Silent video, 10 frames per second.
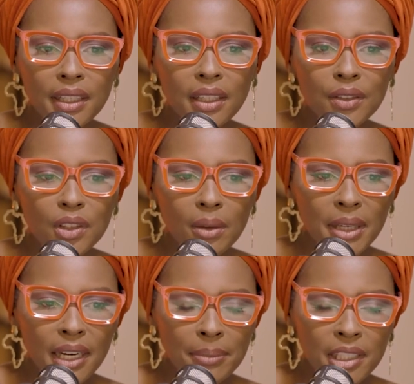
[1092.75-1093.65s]
It gives you a
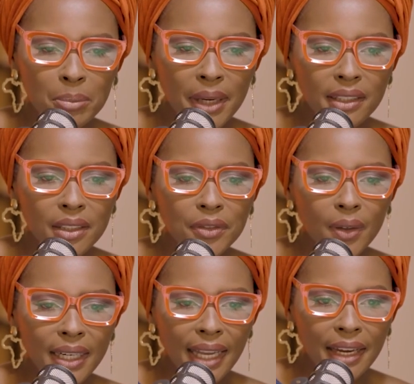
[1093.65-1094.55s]
better perspective
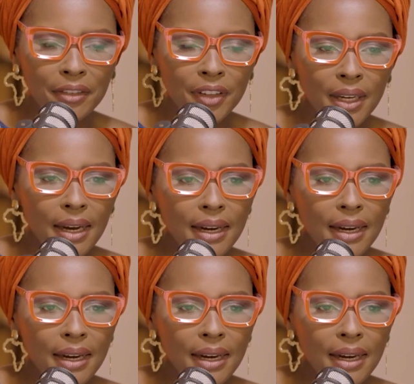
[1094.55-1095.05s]
on life.